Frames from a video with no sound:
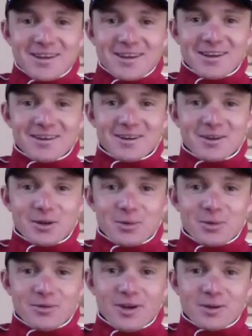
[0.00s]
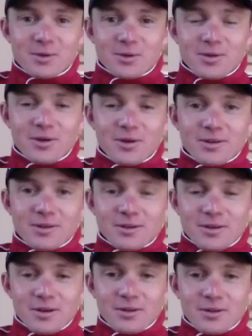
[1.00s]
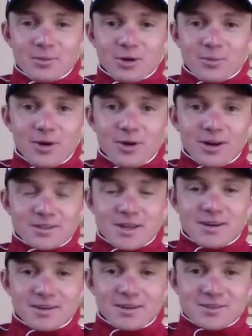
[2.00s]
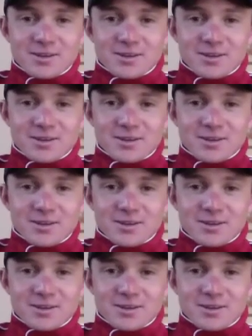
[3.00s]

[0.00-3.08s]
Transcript: and uh, they're providing me with all the all the pork products I need.